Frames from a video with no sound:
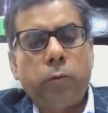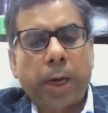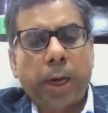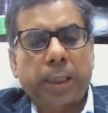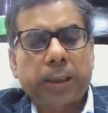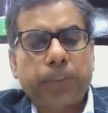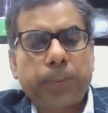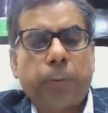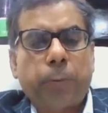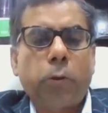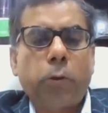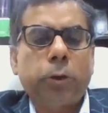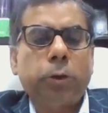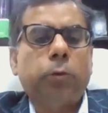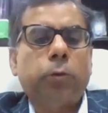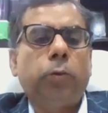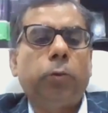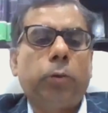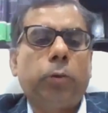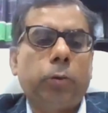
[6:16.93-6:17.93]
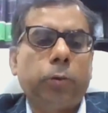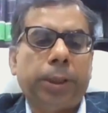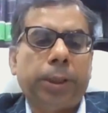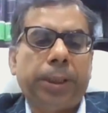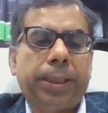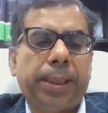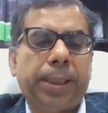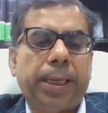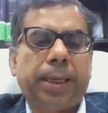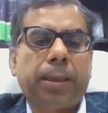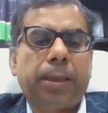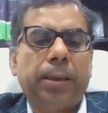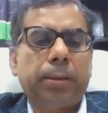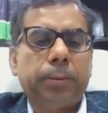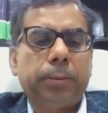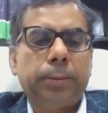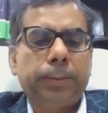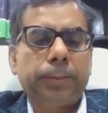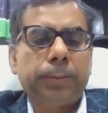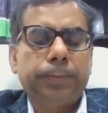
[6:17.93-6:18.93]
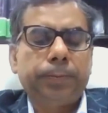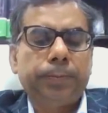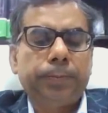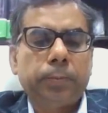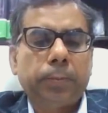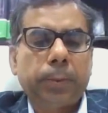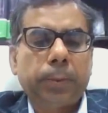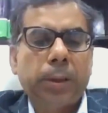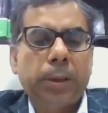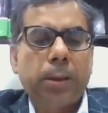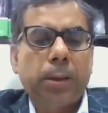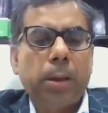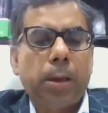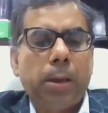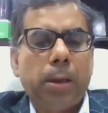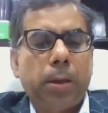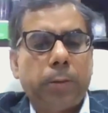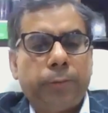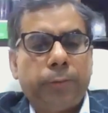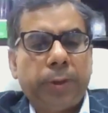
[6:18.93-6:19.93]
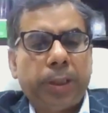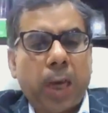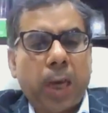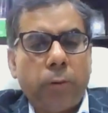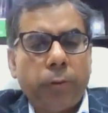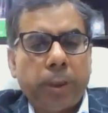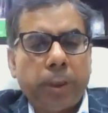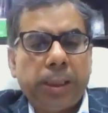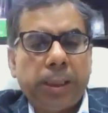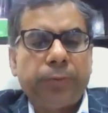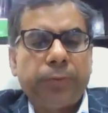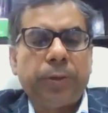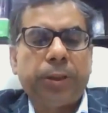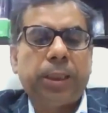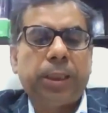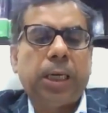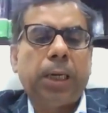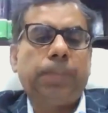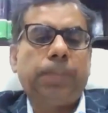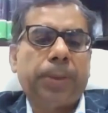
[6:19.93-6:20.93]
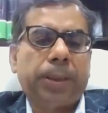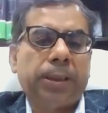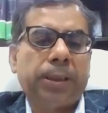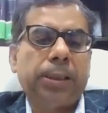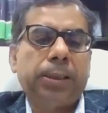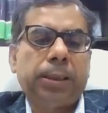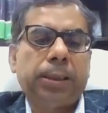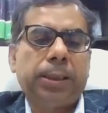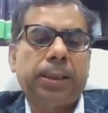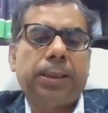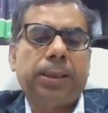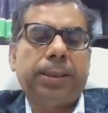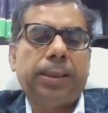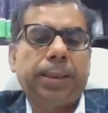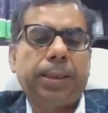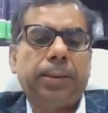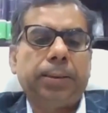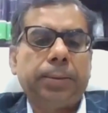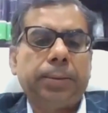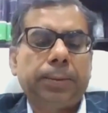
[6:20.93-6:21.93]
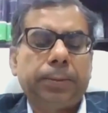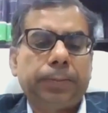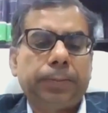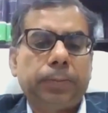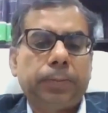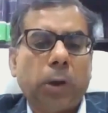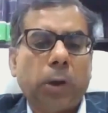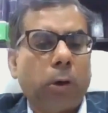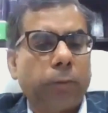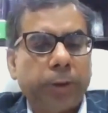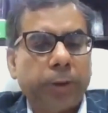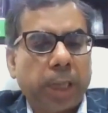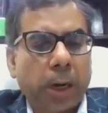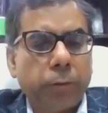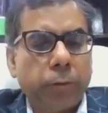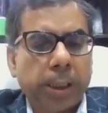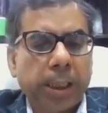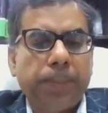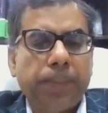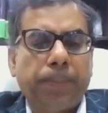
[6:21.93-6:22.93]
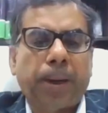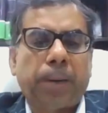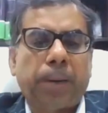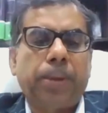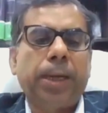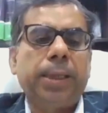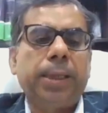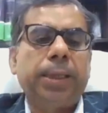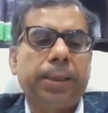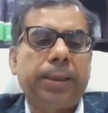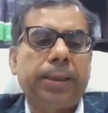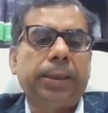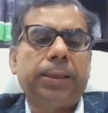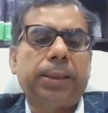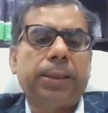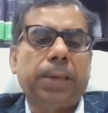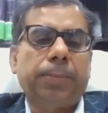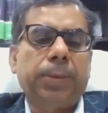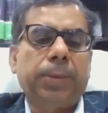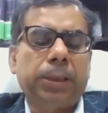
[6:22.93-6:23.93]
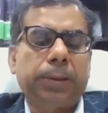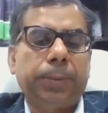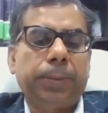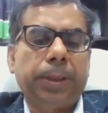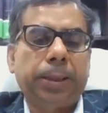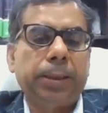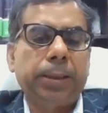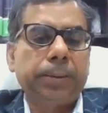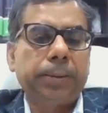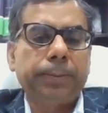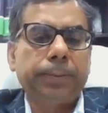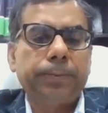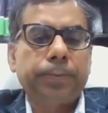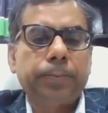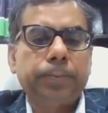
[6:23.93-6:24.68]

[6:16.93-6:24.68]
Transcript: who exports good to India without any physical presence in India or without any permanent establishment,